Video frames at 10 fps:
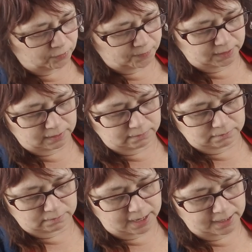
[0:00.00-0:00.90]

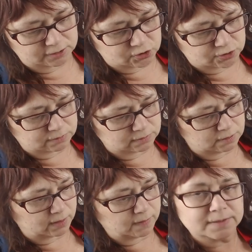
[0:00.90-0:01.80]
thing aged
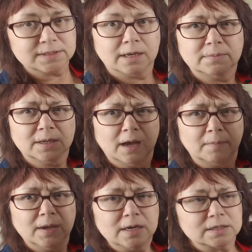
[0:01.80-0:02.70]
around the same
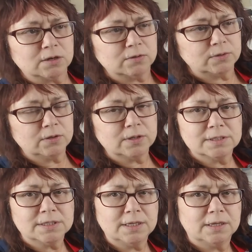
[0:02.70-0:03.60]
time. So you can
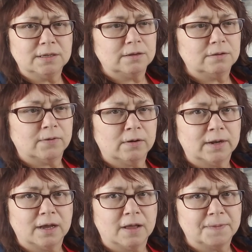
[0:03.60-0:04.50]
see you've
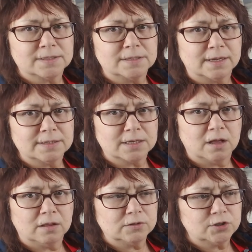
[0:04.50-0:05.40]
already got this nice
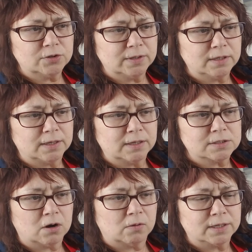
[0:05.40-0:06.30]
color to it, and
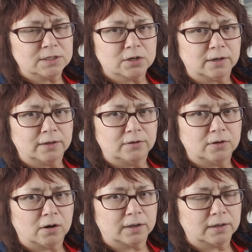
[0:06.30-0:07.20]
it's already starting to
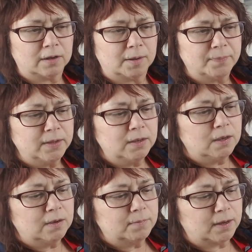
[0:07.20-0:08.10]
darken up.
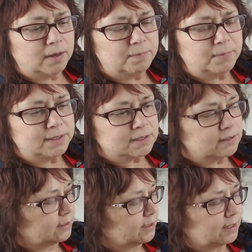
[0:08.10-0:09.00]
Uh, it's
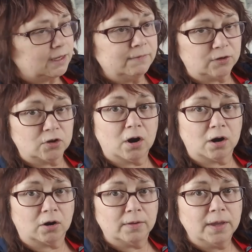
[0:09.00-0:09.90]
going to get even
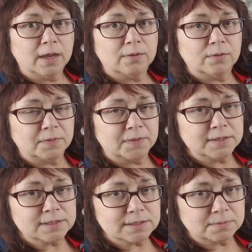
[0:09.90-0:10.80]
darker.
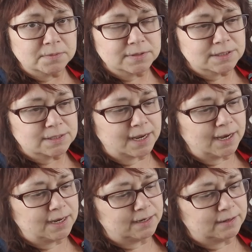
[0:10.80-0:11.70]
This
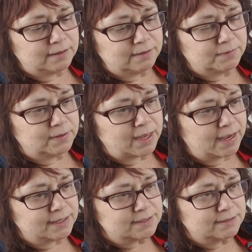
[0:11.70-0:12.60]
stain
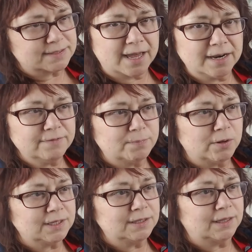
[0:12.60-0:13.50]
has, it's kind of
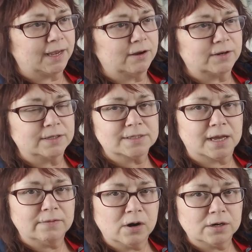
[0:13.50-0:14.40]
multi-layered. It's
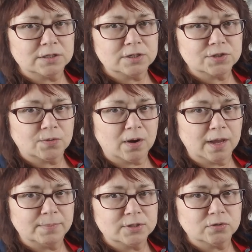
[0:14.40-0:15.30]
kind of hard to
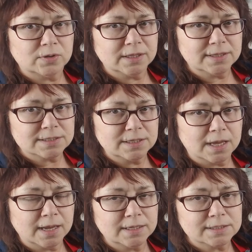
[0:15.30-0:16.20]
describe, but you'll get this
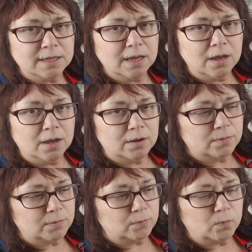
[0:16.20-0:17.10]
nice
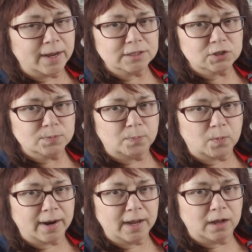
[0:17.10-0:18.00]
reddish
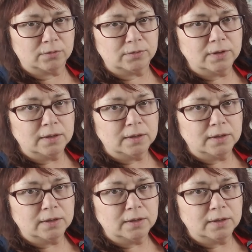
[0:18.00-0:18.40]
brown